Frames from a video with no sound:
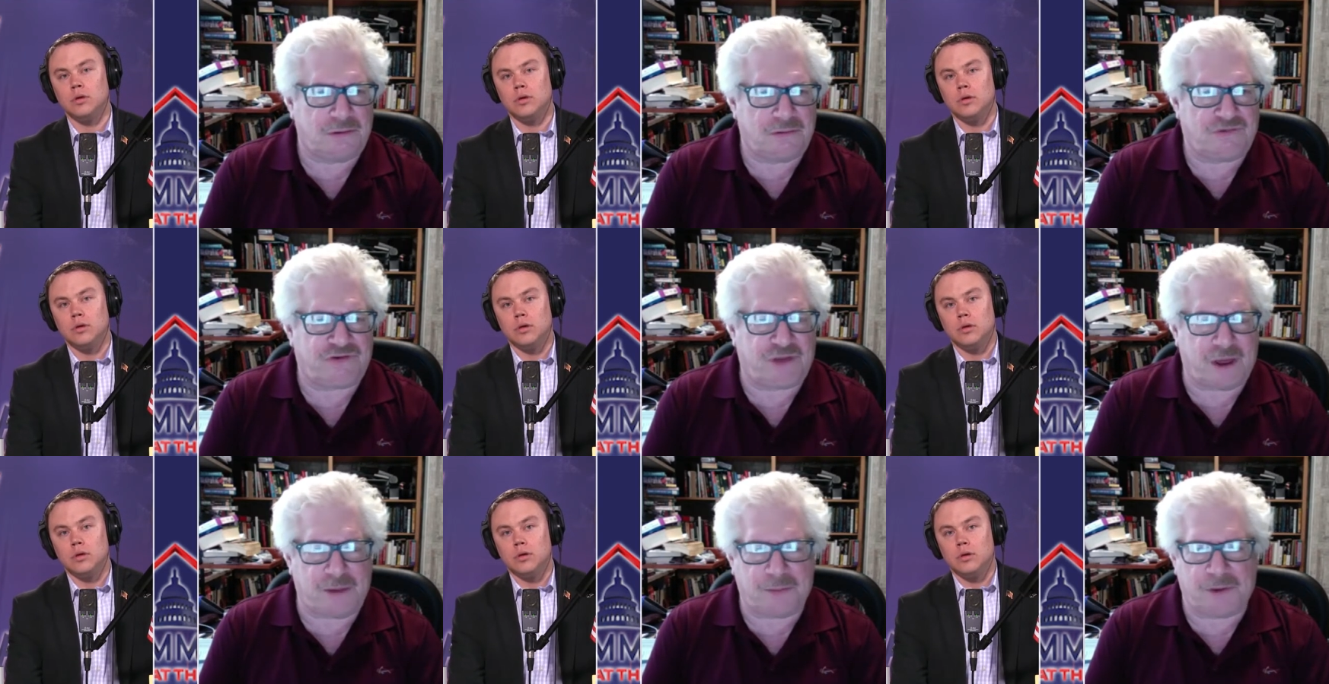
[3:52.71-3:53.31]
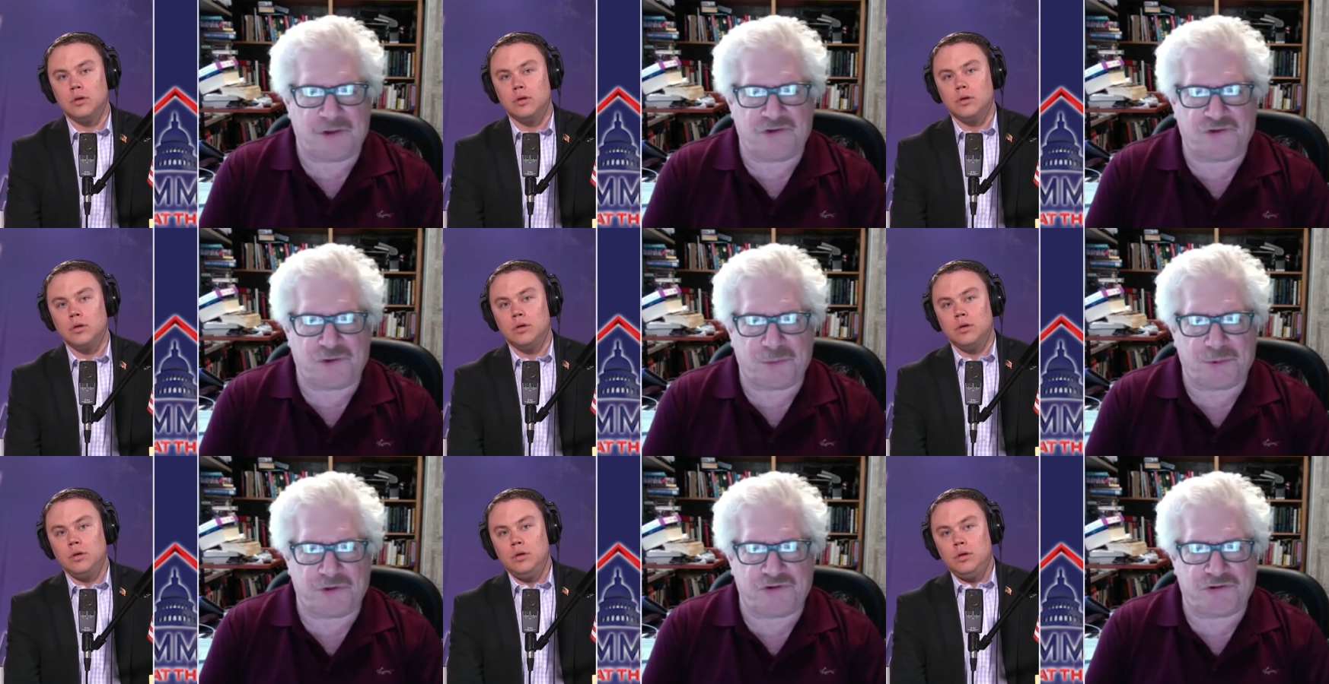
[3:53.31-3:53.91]
Speaker 1: statements
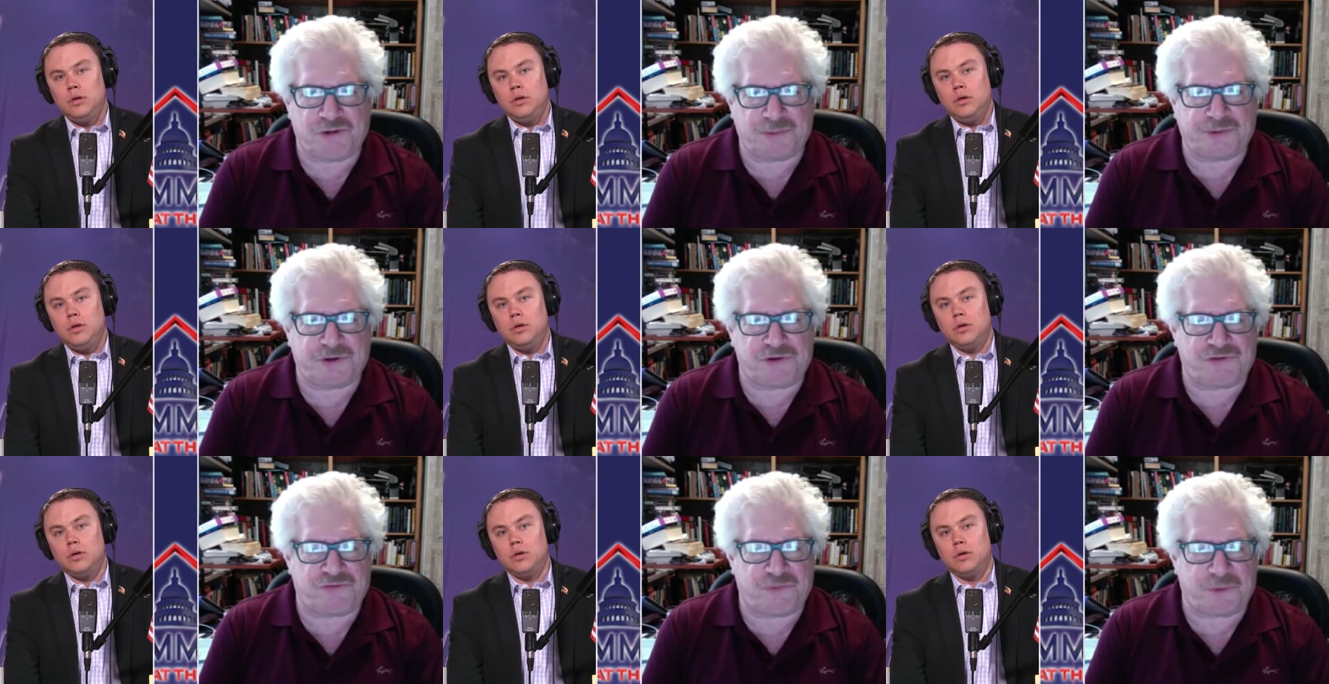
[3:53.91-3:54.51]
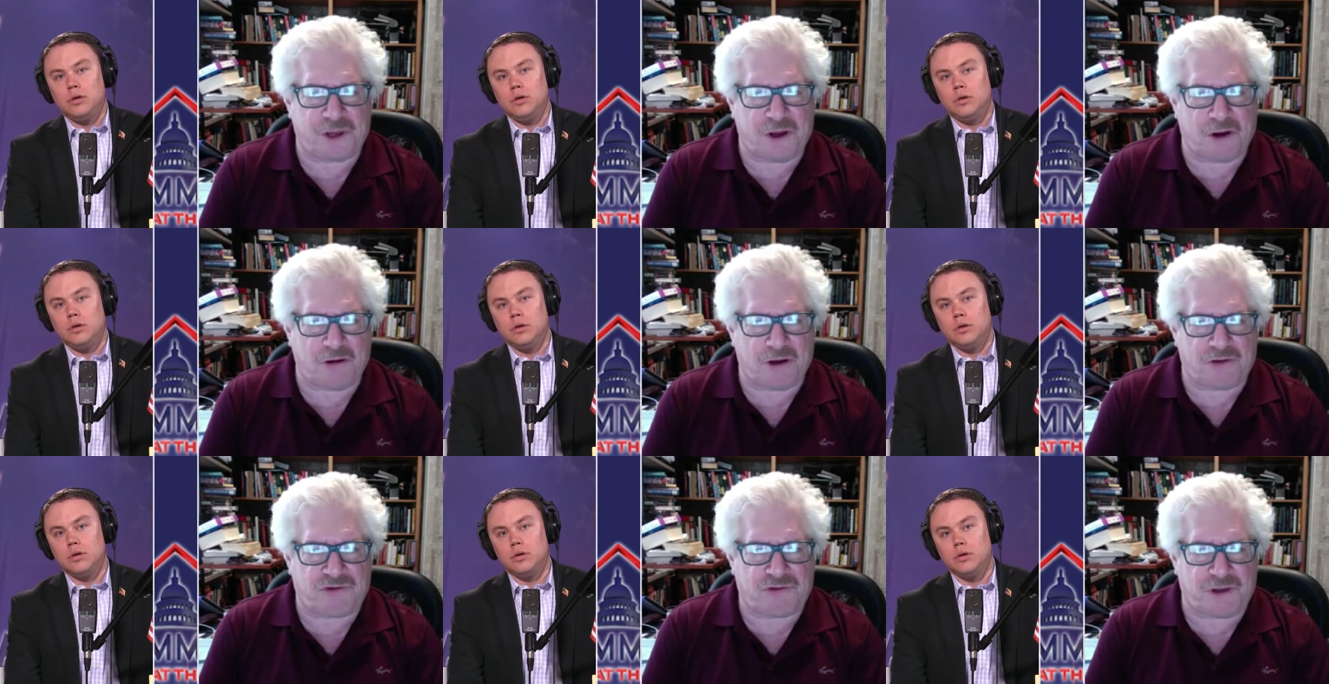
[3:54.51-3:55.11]
or prescriptions from the
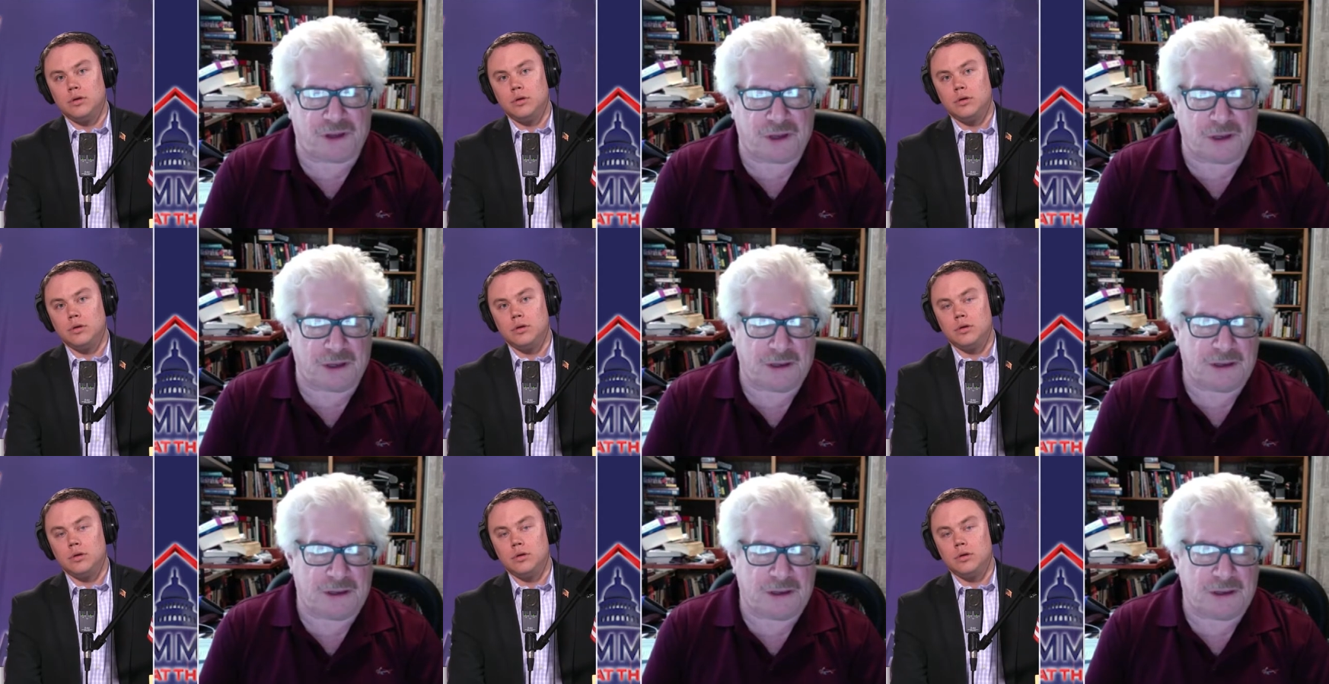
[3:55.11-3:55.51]
RNC,